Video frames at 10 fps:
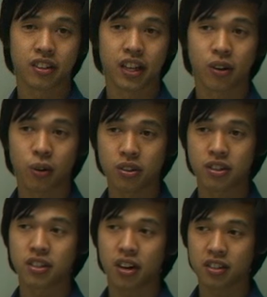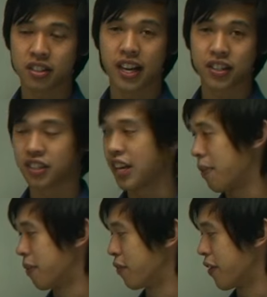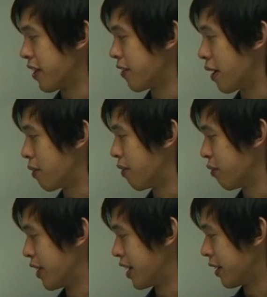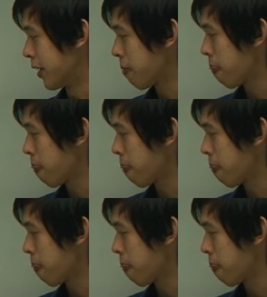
It causes oxidation to happen very readily.